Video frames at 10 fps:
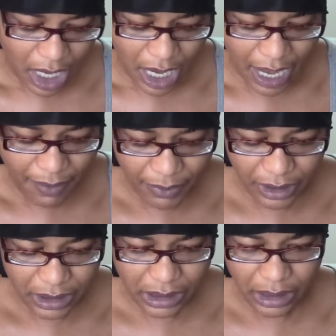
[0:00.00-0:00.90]
I
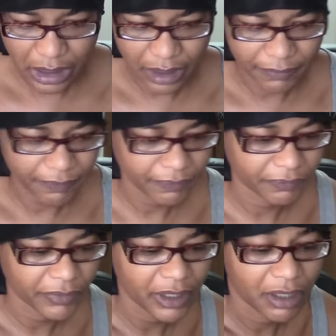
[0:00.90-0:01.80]
wanted to,
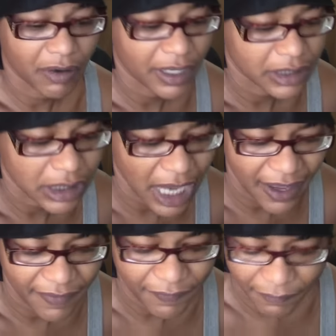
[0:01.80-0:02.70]
you know, just
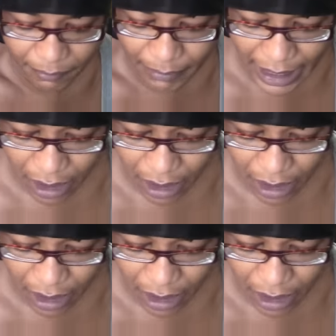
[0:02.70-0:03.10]
have my